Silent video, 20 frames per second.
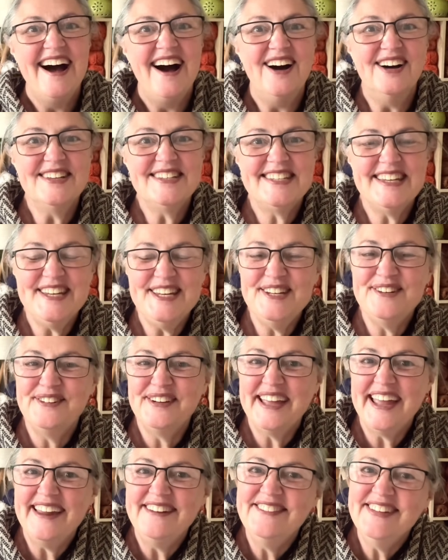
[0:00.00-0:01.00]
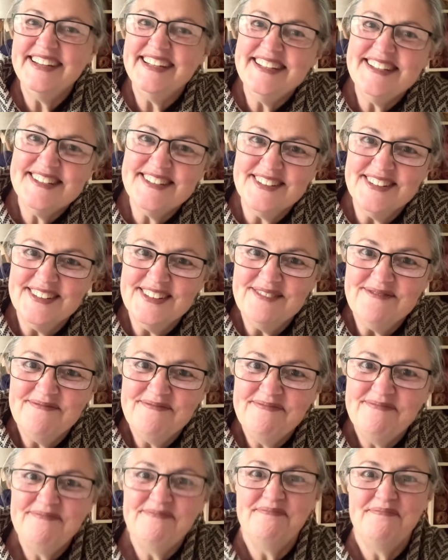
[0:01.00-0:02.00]
I'll see you again really soon.
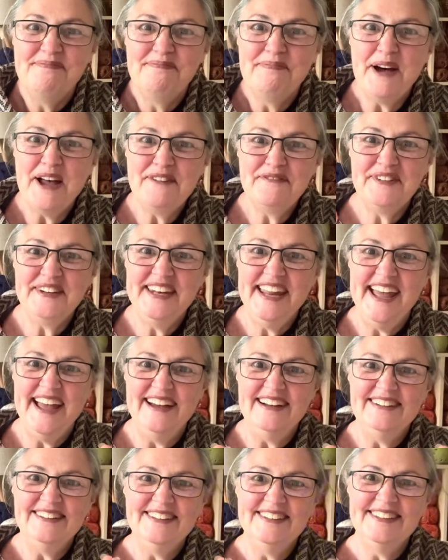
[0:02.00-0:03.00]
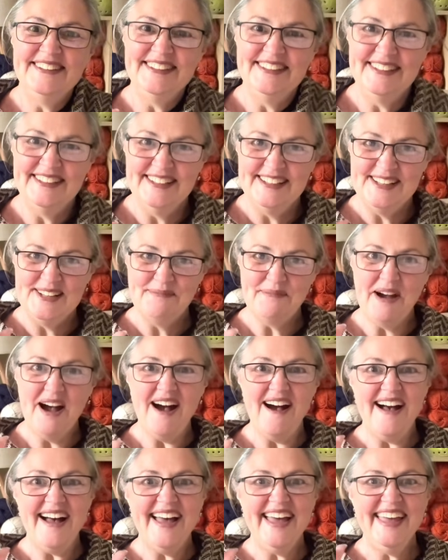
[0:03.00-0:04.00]
Bye for now.
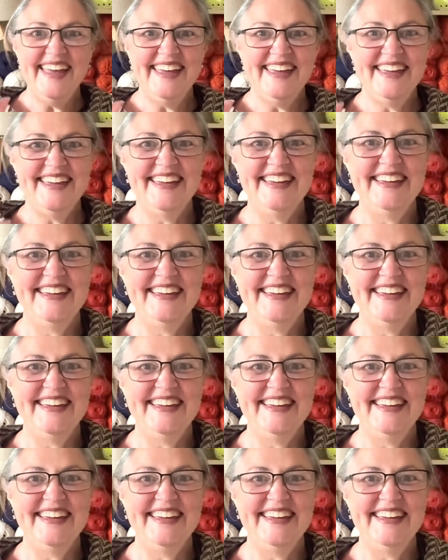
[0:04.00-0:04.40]
Bye.